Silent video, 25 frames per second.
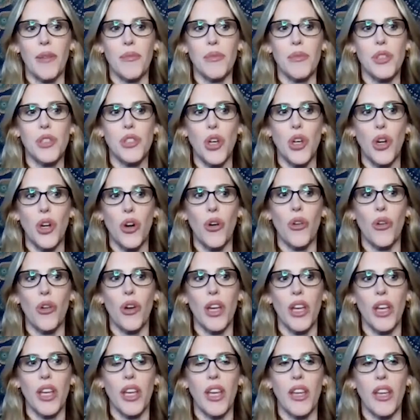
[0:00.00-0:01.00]
So
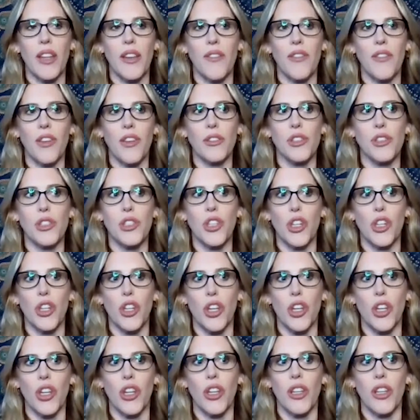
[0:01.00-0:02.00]
it feels
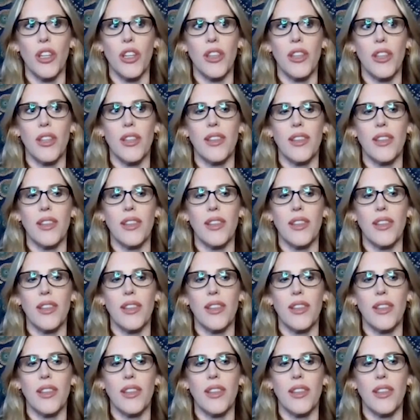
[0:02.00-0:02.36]
good